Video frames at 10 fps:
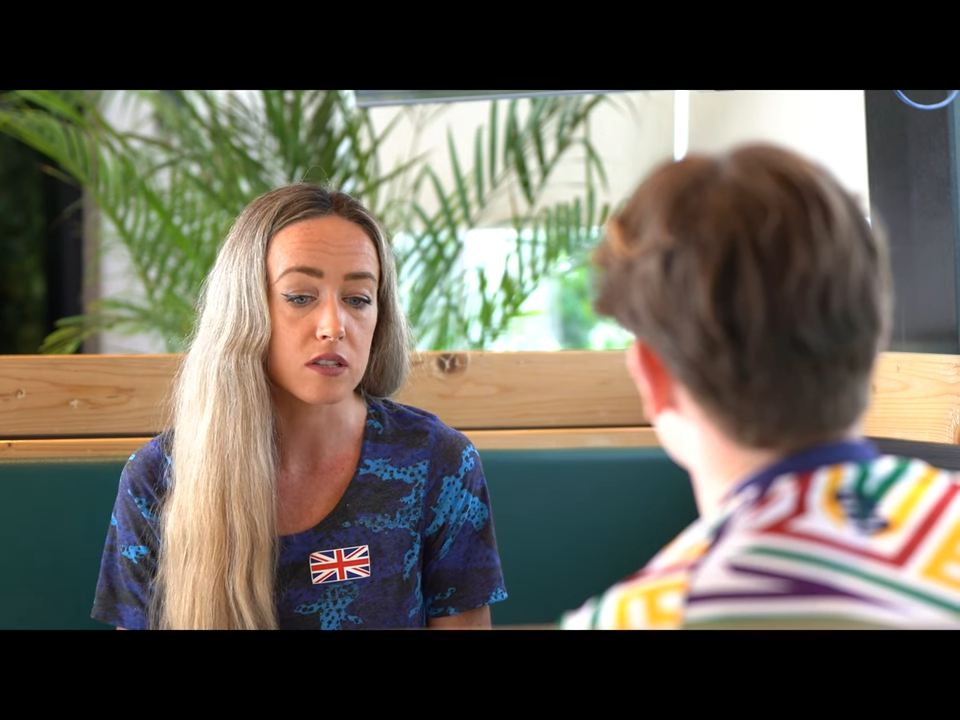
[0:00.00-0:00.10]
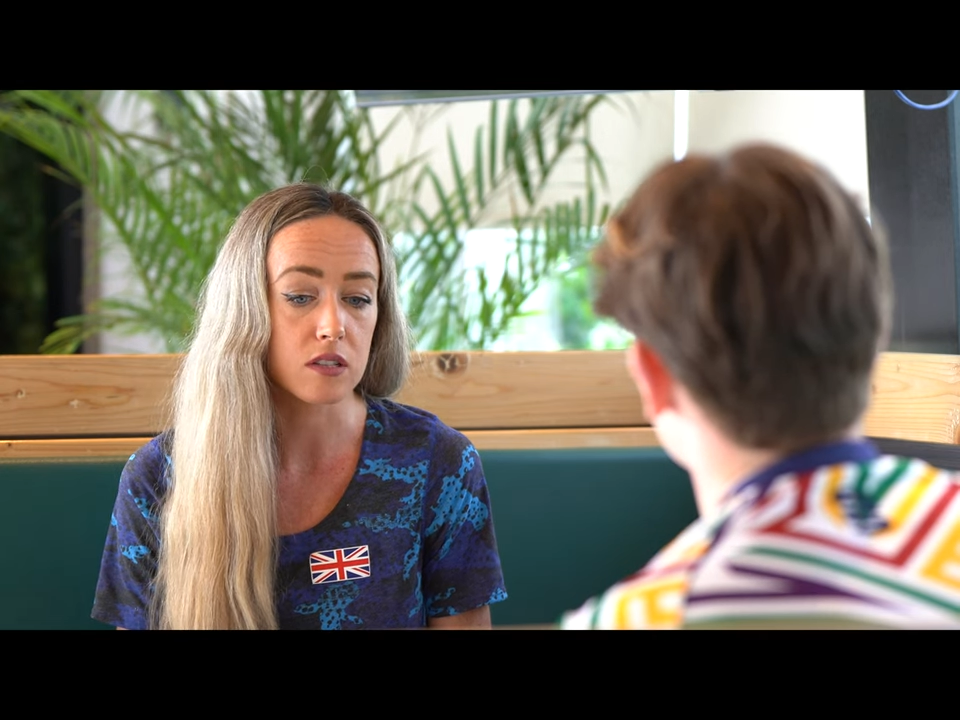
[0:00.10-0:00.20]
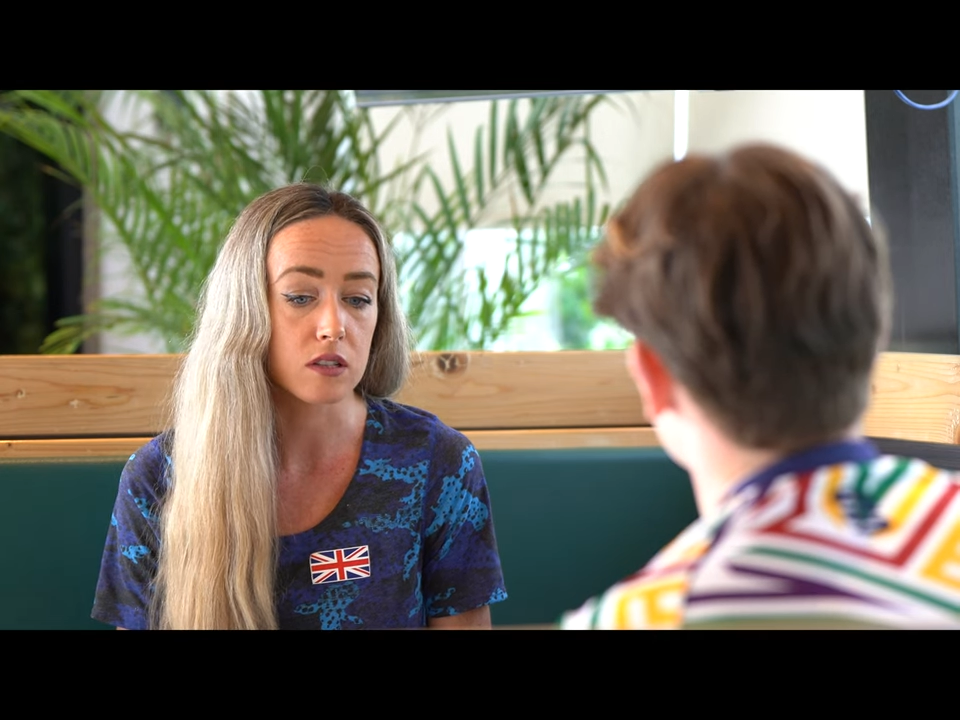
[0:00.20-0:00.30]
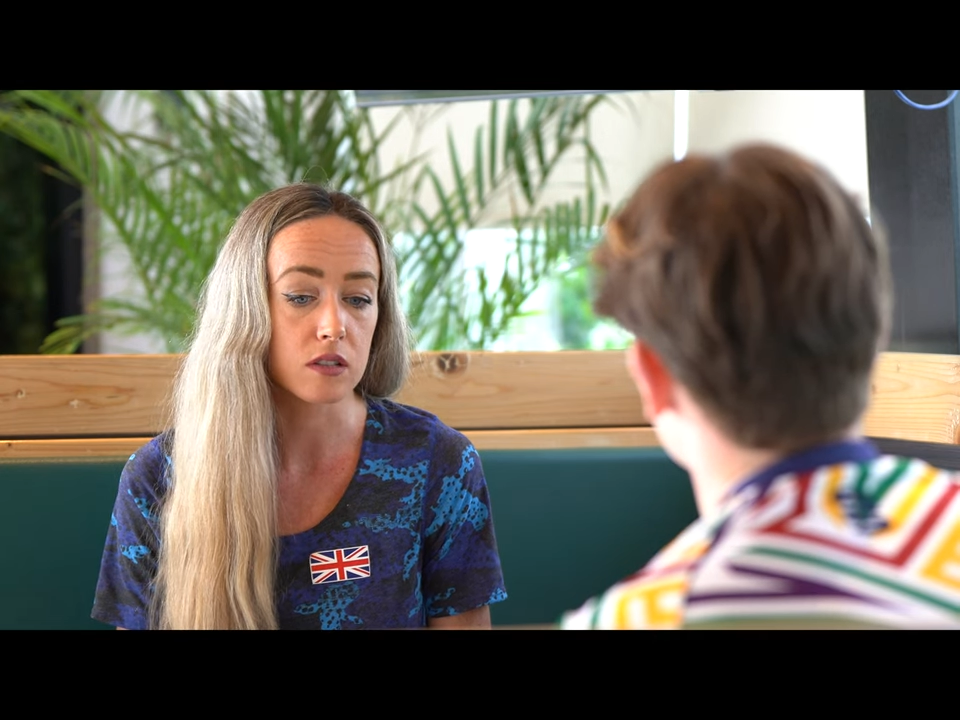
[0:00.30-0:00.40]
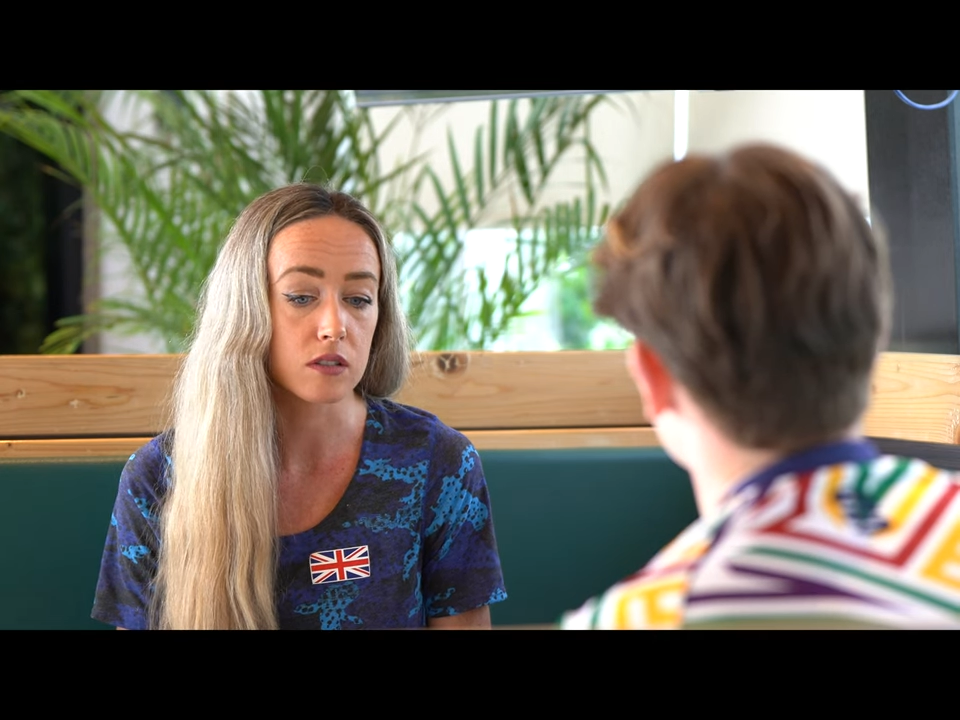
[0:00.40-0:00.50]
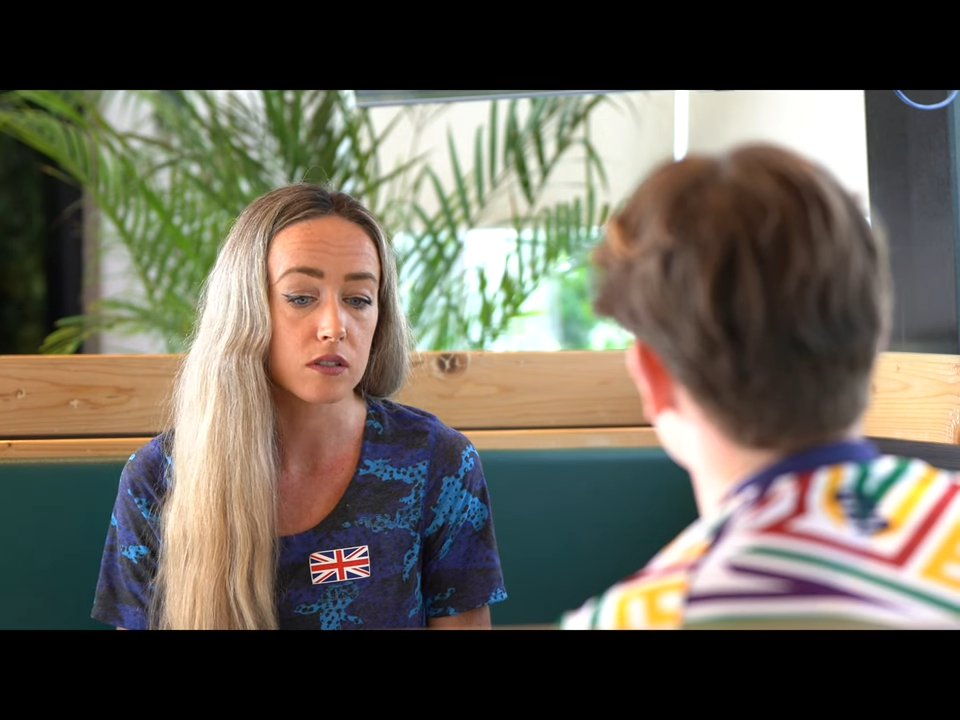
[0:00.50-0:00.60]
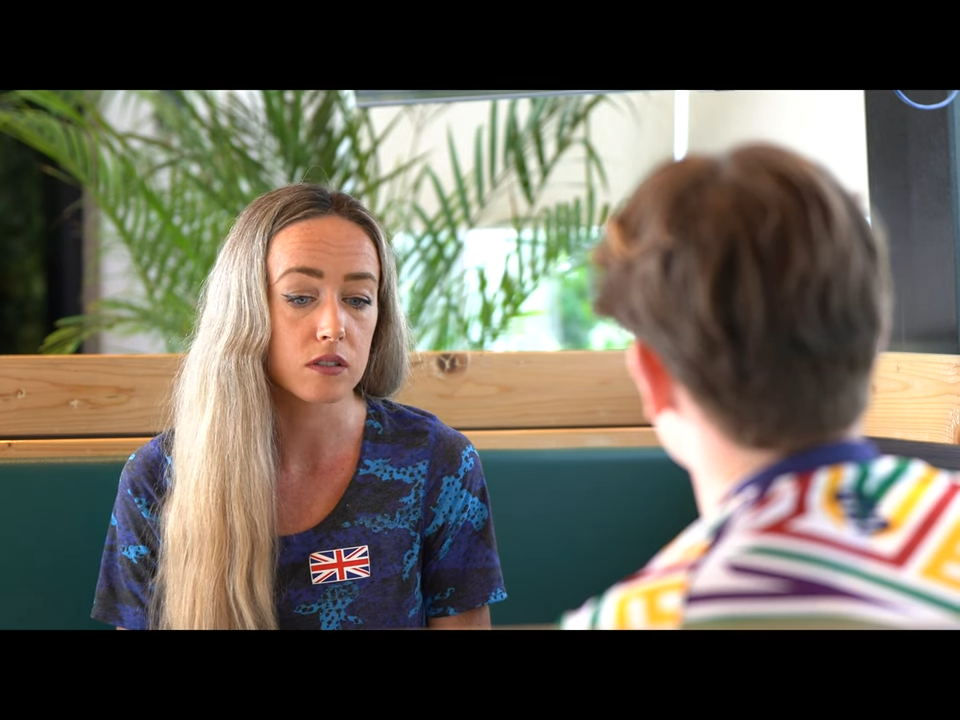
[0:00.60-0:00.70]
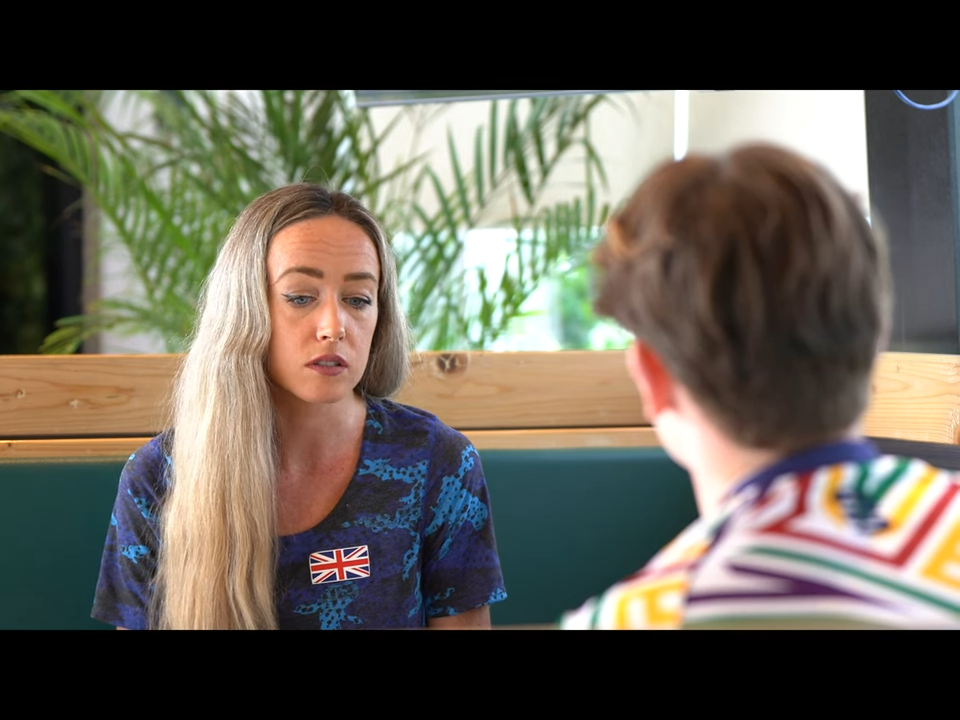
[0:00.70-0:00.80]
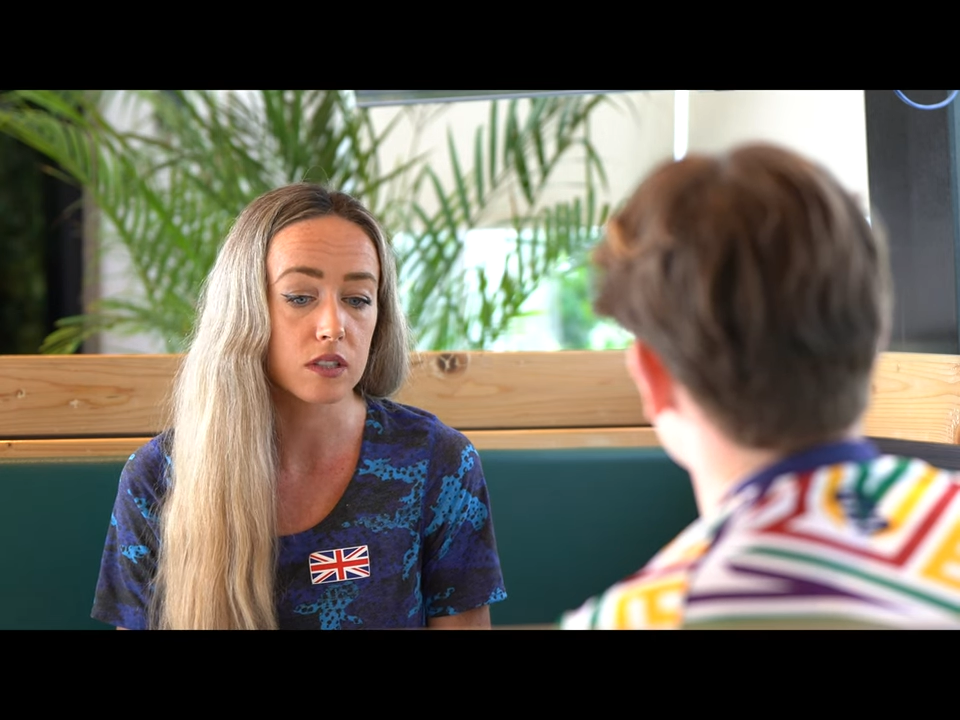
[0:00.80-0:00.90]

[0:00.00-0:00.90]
to to